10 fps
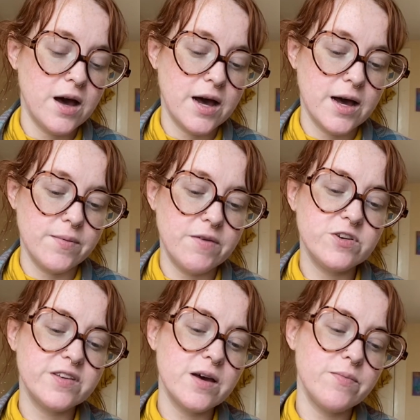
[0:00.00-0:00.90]
Um, and
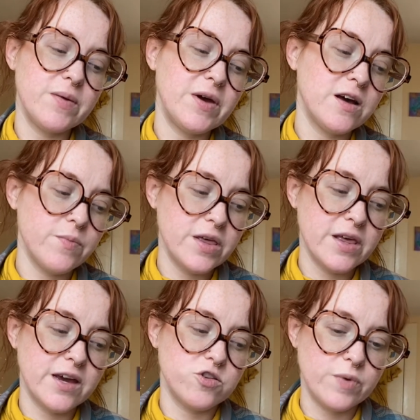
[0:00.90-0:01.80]
for some, it might not be
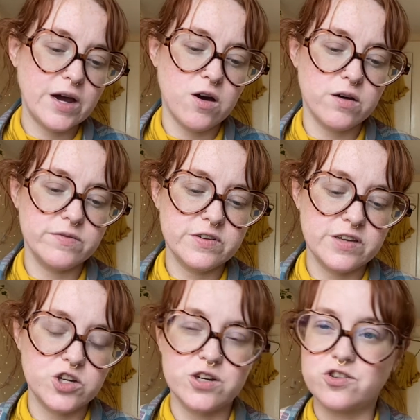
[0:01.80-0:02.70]
like a direct conversation.